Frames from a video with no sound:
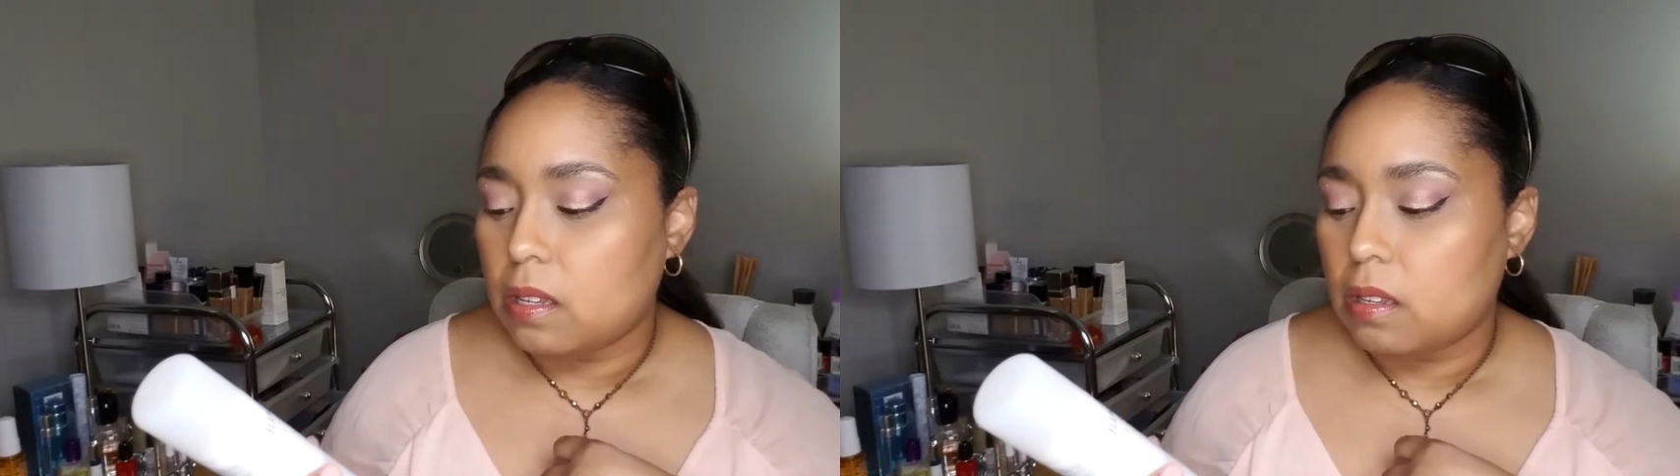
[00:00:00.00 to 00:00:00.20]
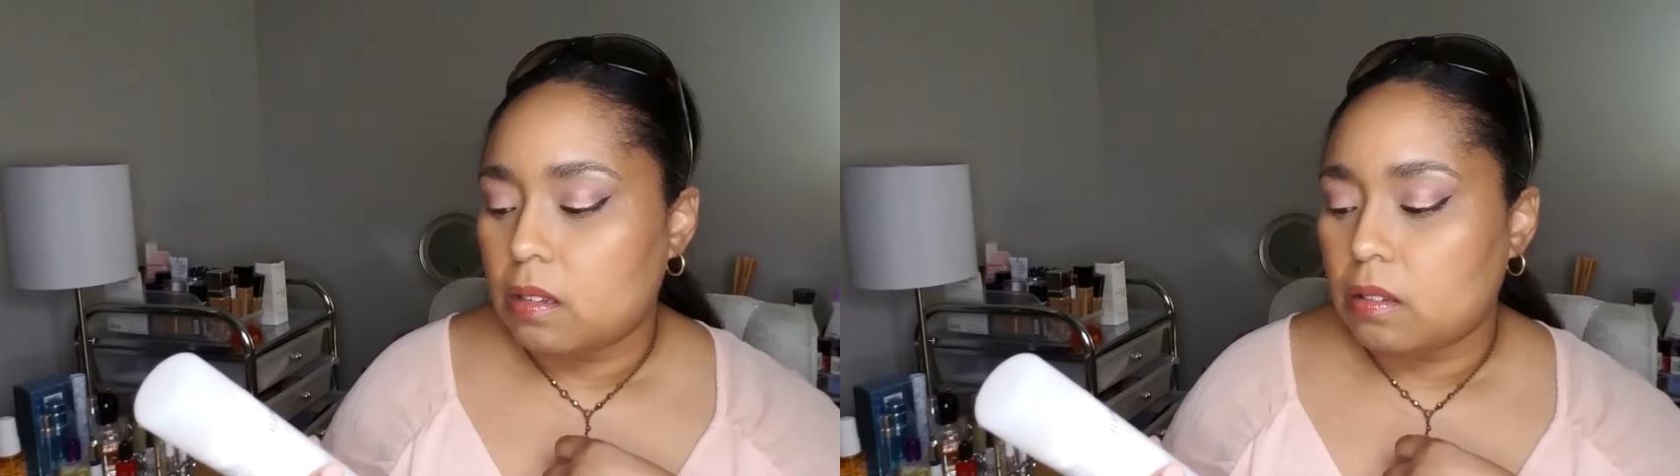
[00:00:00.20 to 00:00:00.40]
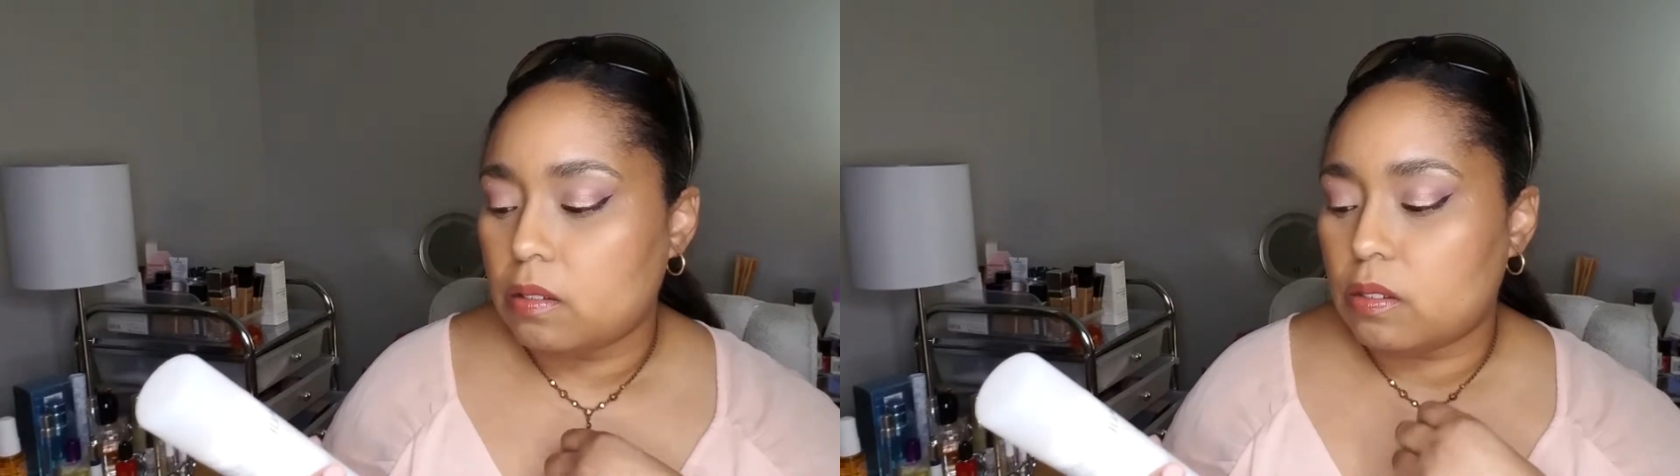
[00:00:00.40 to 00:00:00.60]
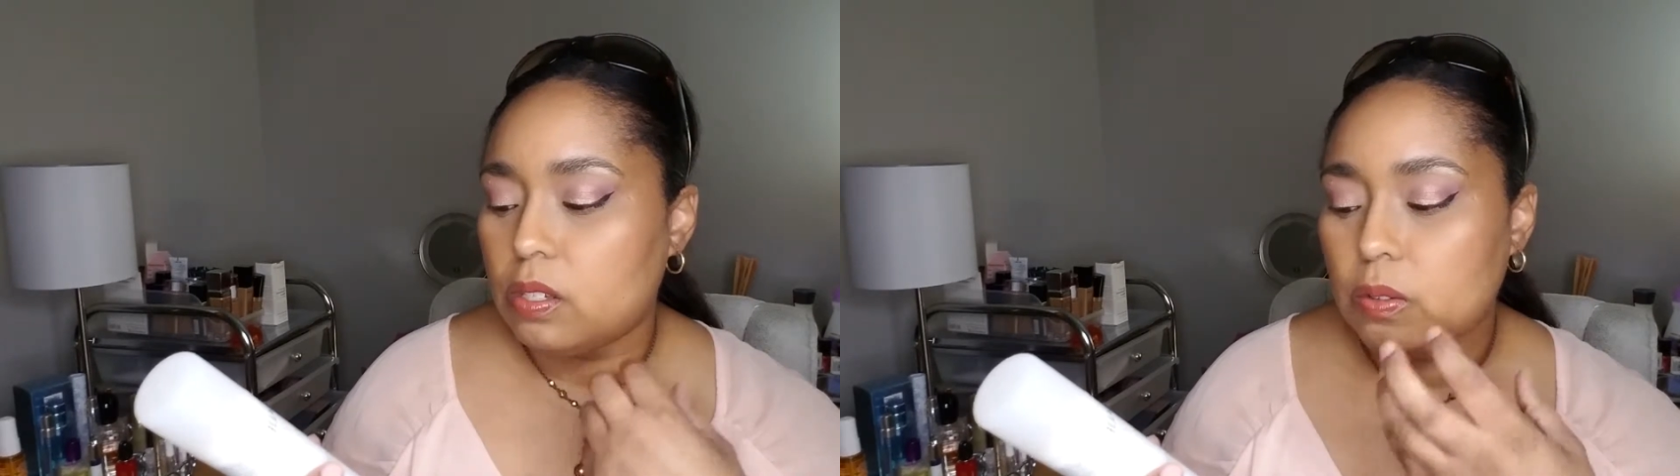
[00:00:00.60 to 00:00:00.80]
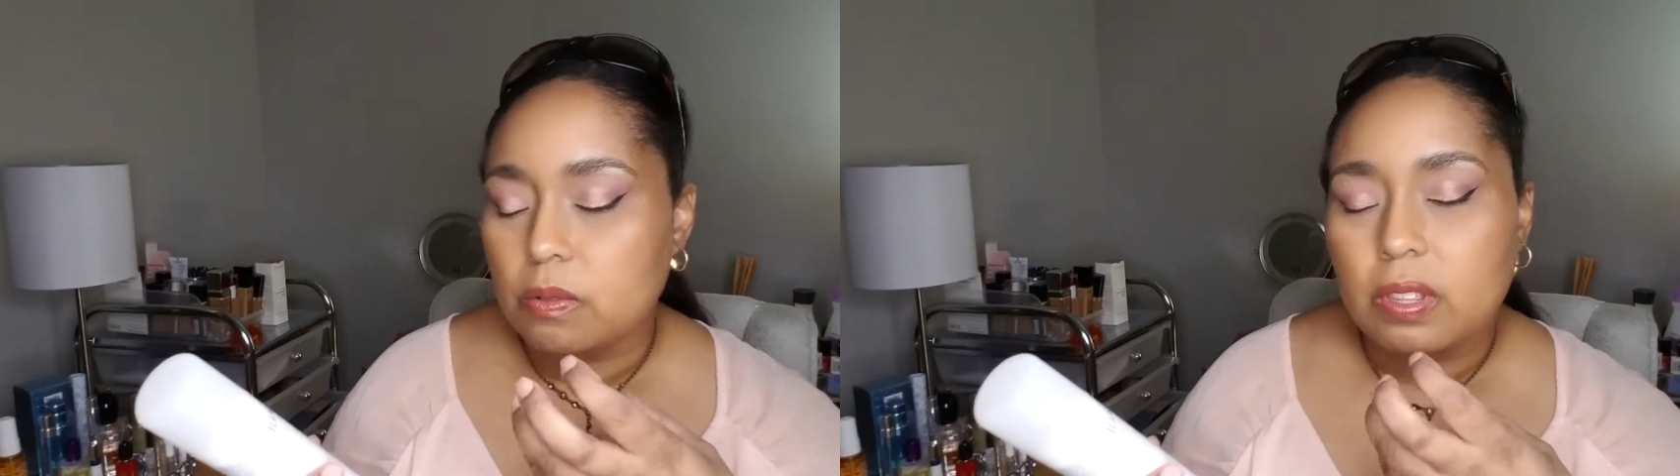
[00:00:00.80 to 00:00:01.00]

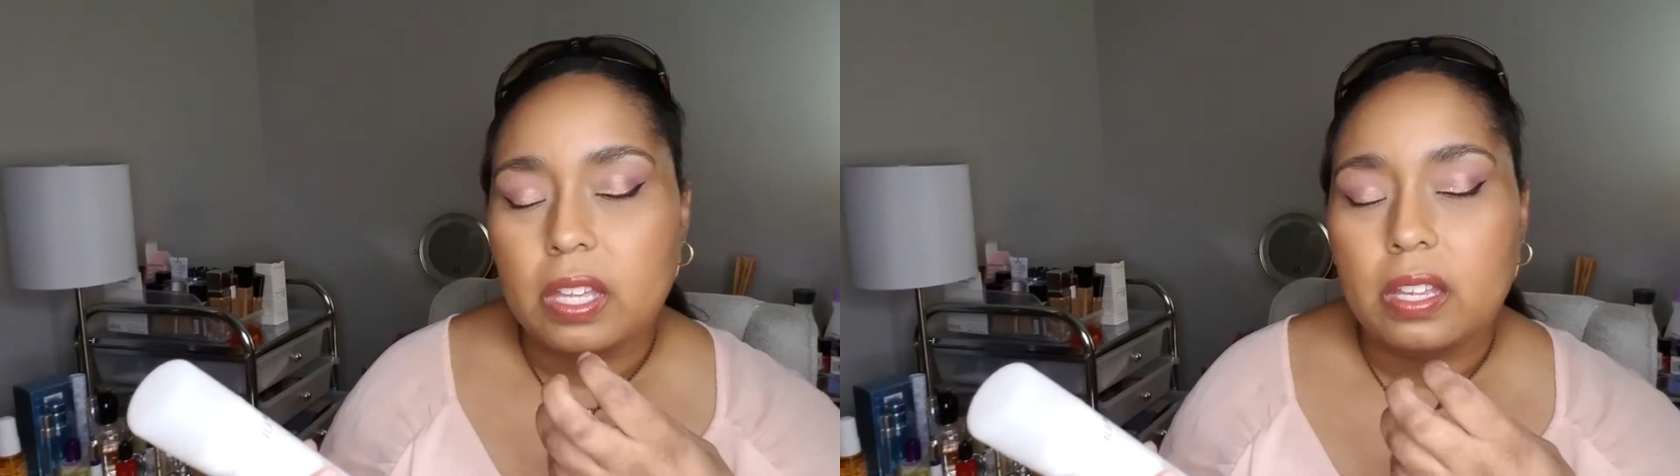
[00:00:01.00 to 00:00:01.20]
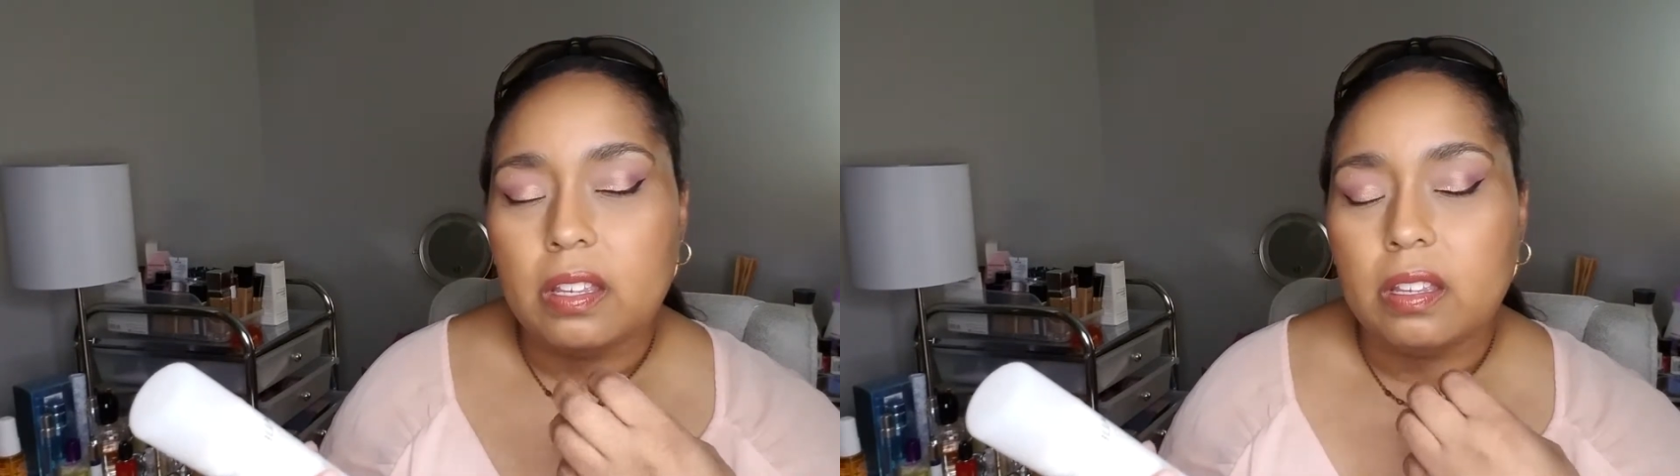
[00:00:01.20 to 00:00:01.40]
soothing